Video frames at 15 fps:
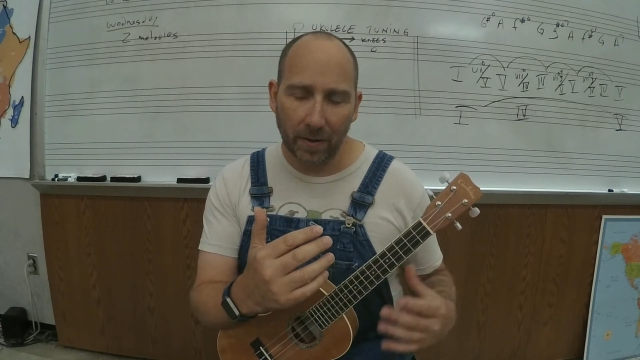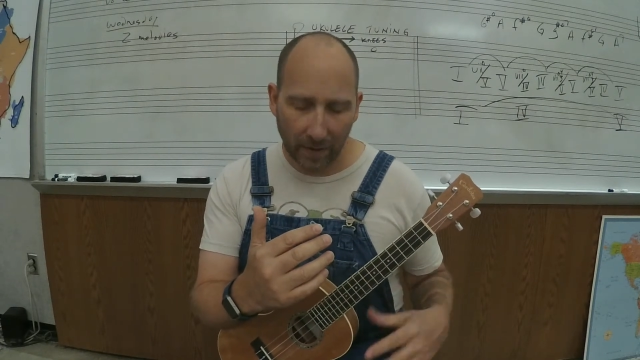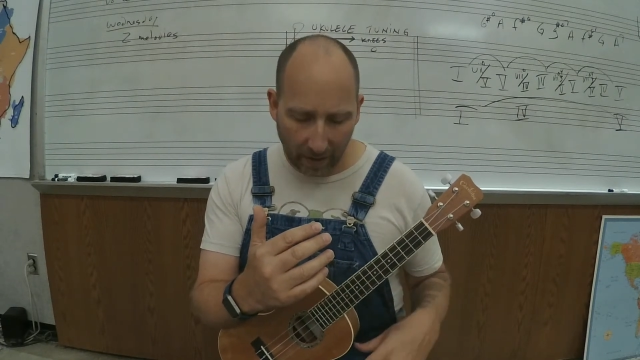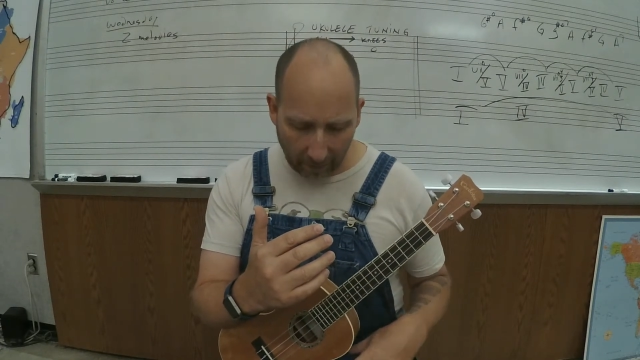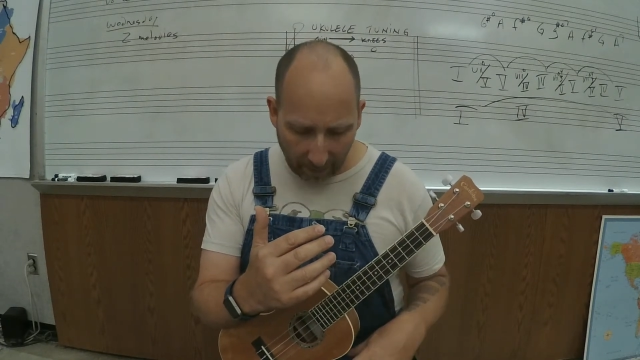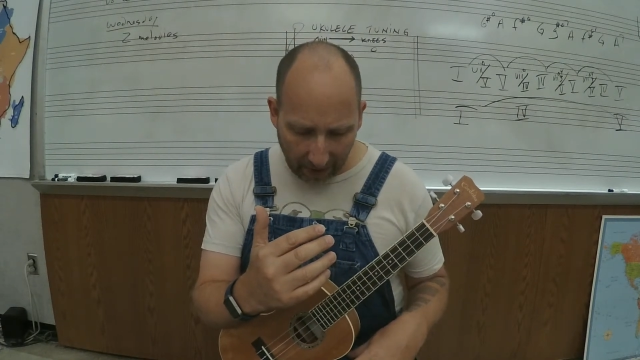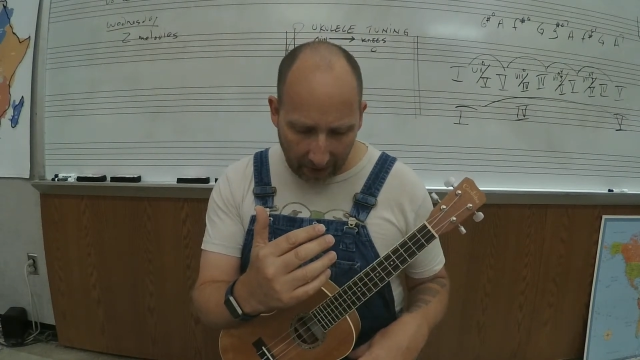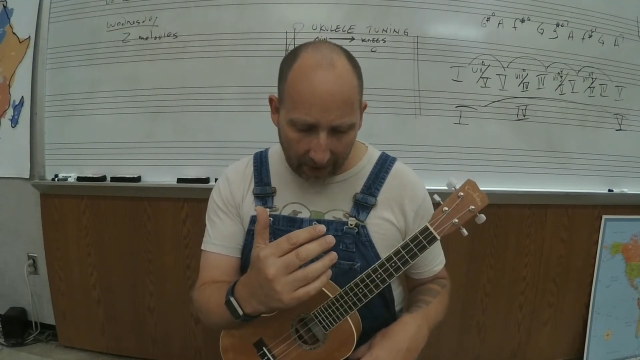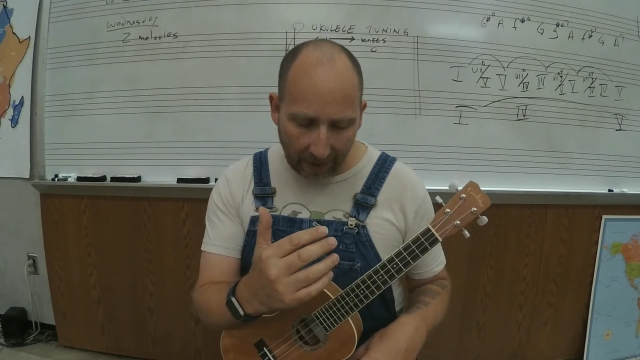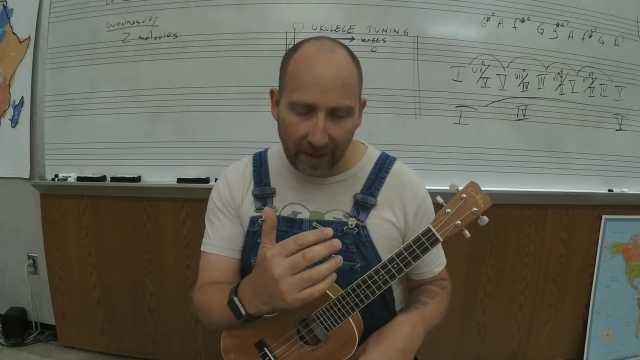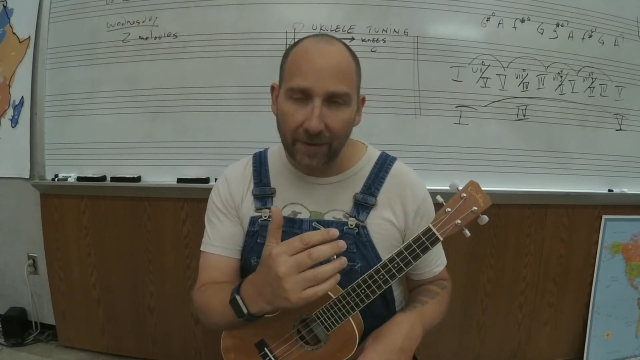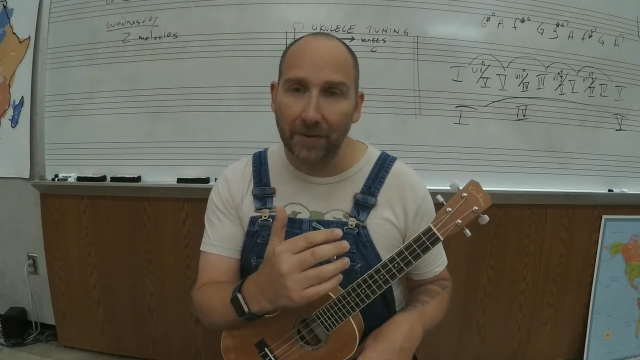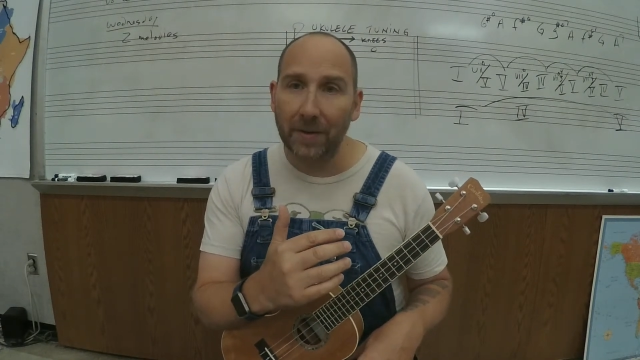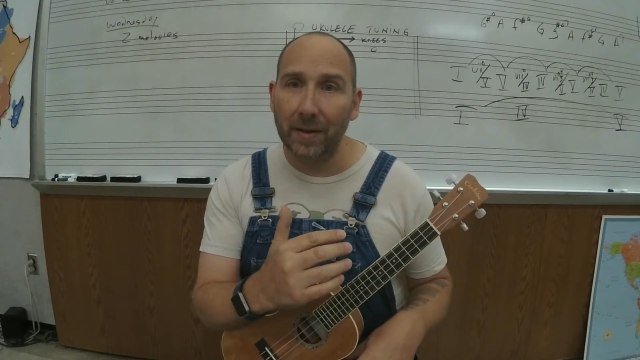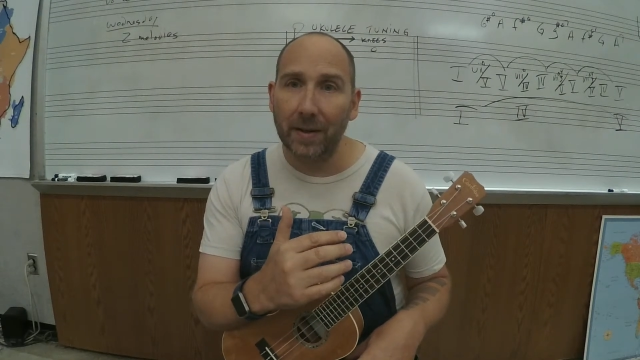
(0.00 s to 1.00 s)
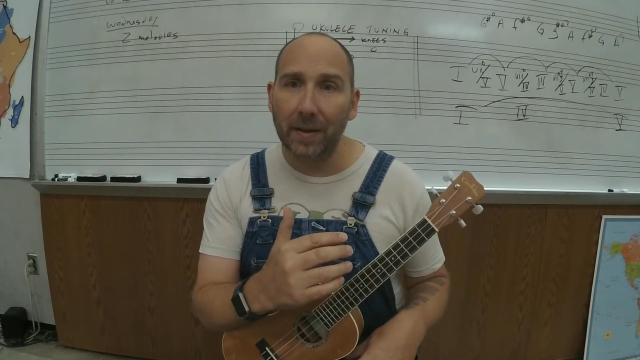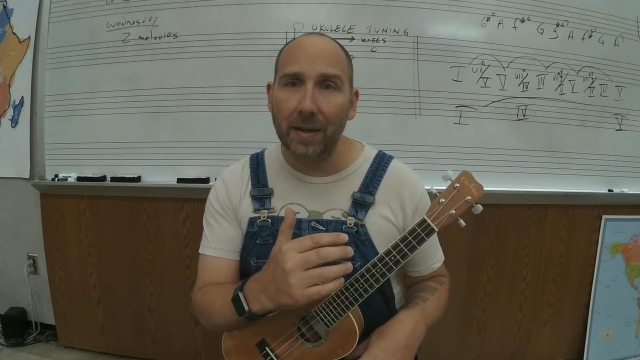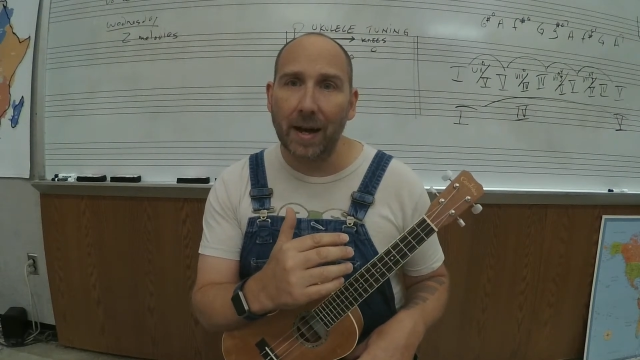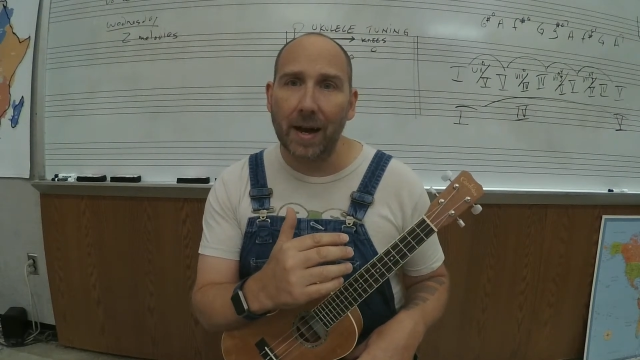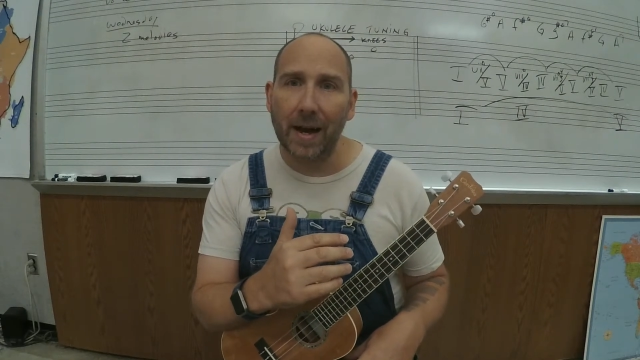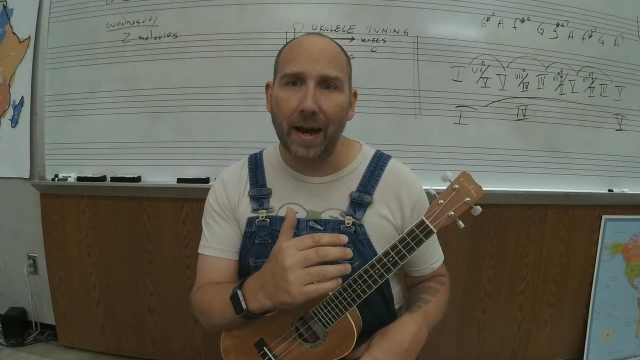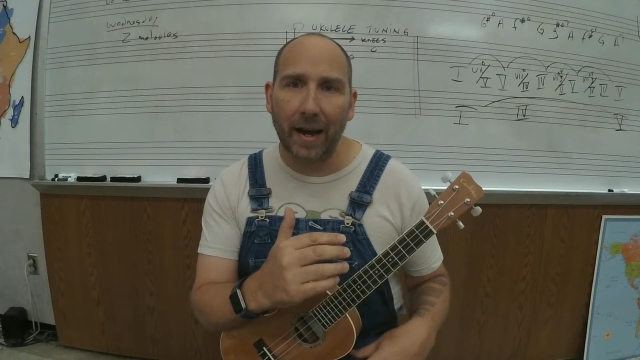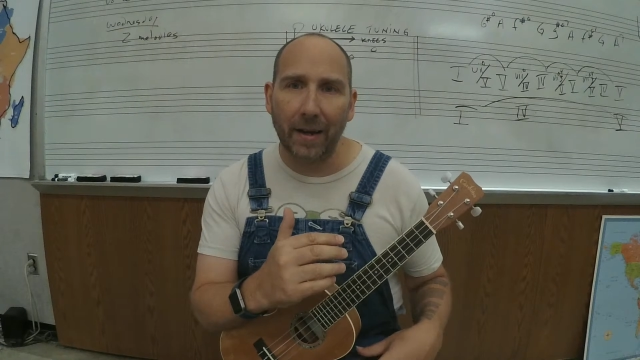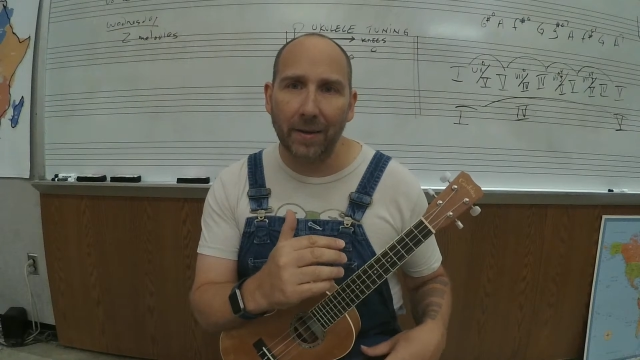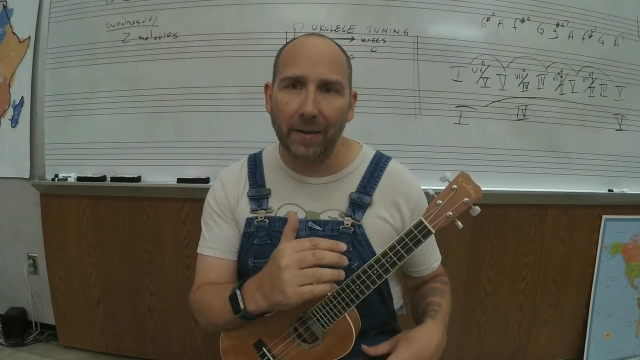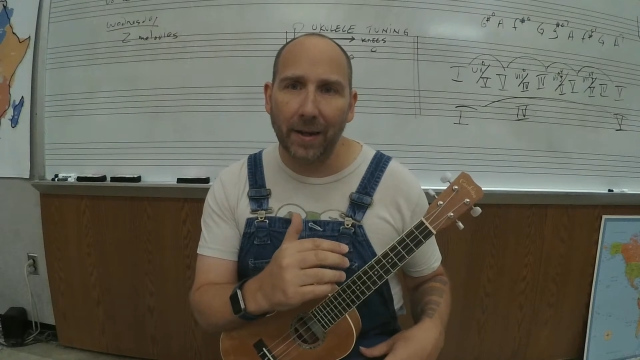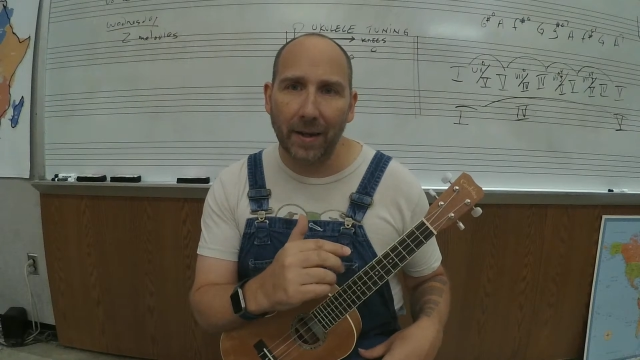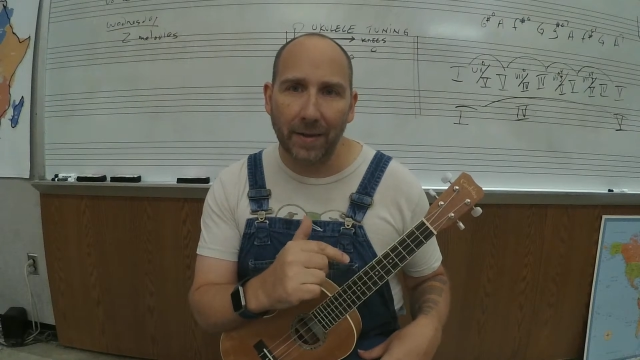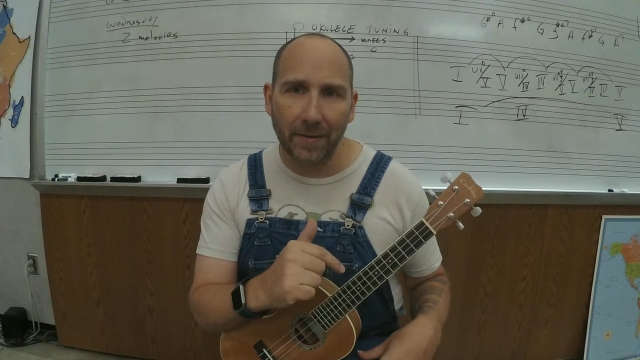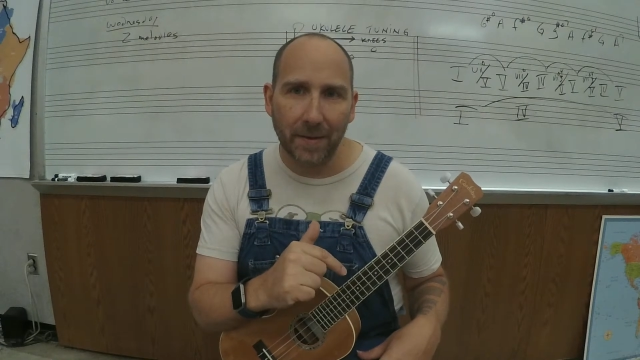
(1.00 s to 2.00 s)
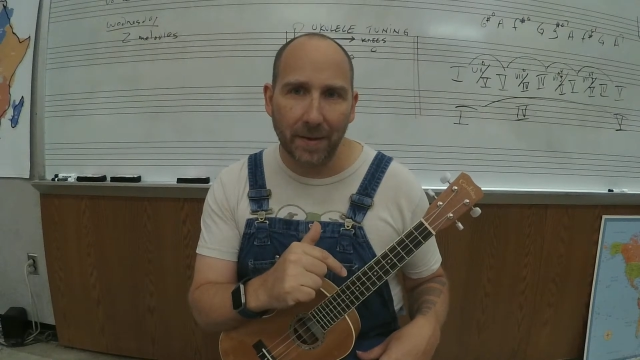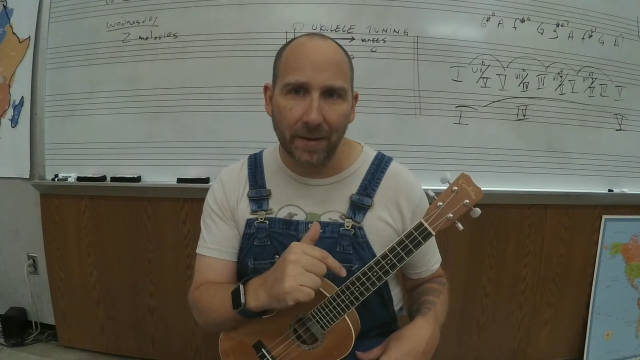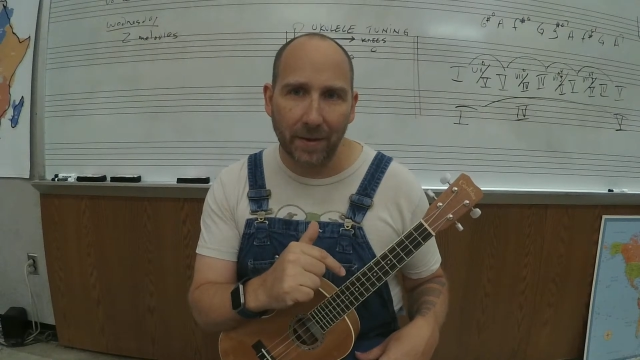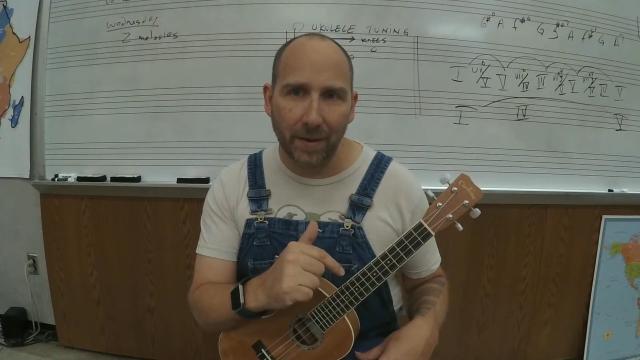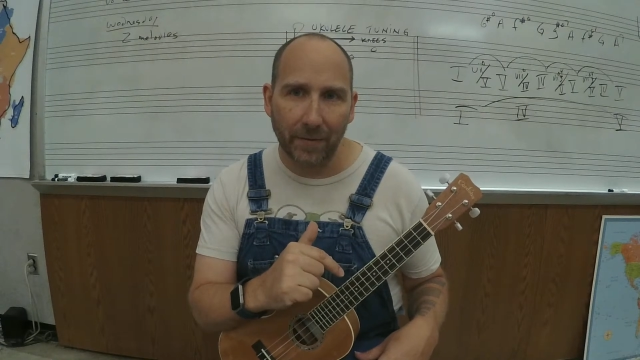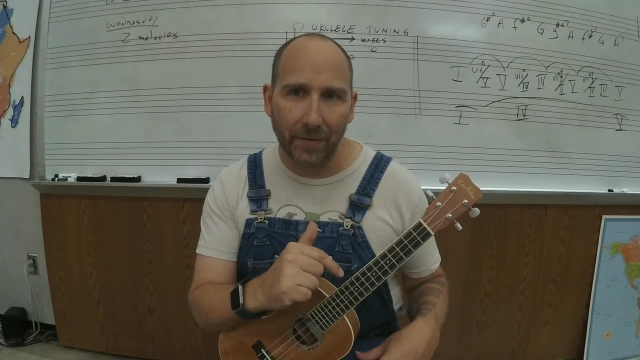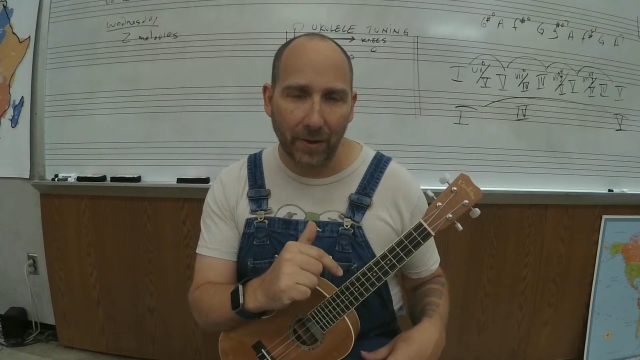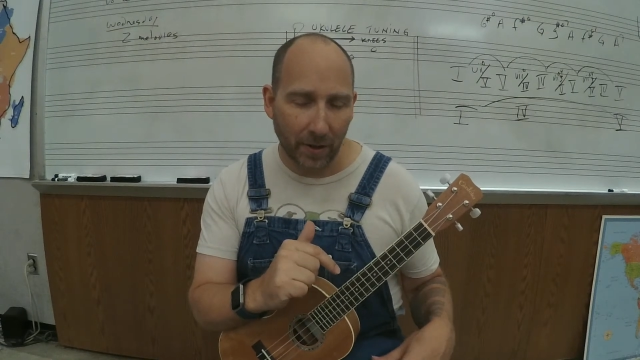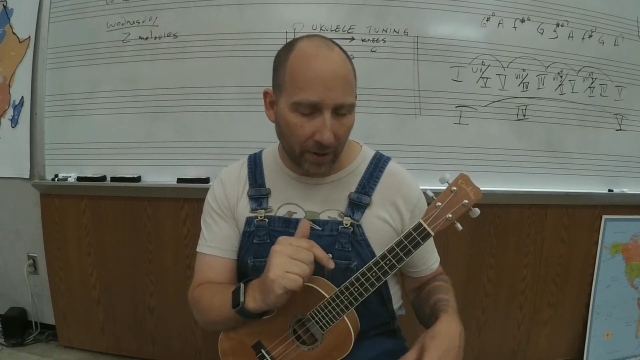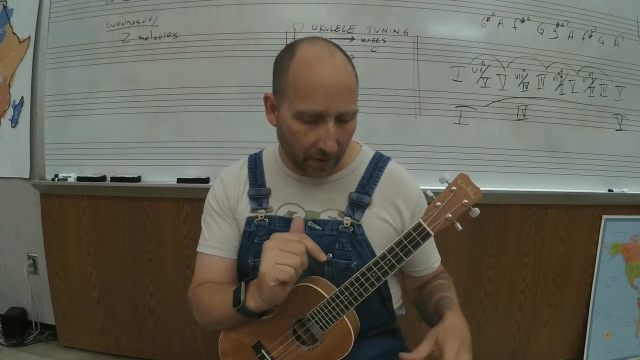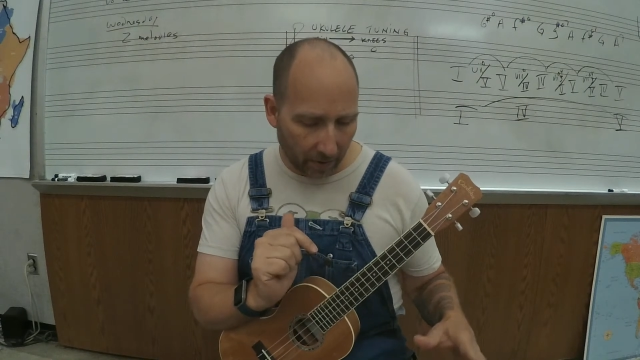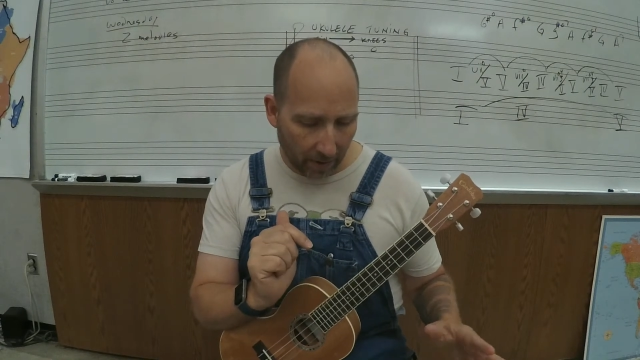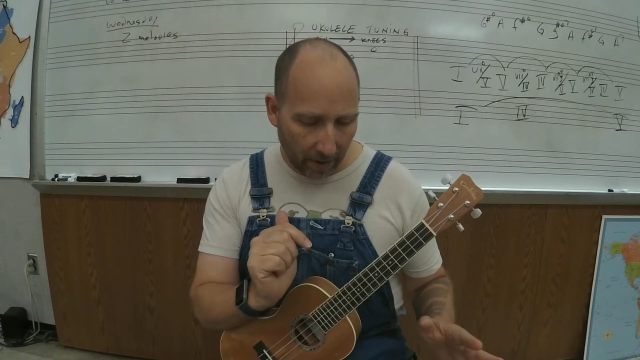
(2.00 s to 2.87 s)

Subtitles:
Now my left thigh, you can't see it on the video,